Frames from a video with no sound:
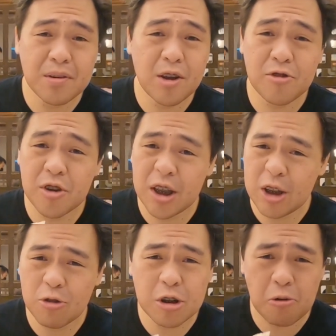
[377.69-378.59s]
the
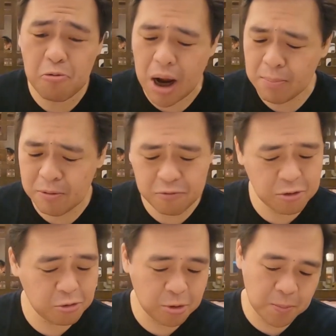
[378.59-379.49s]
skin or the wrap of
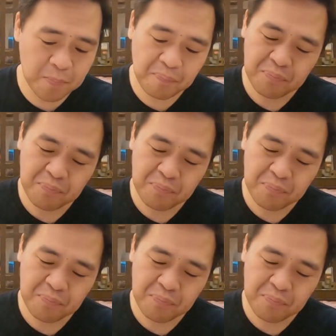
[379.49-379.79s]
this one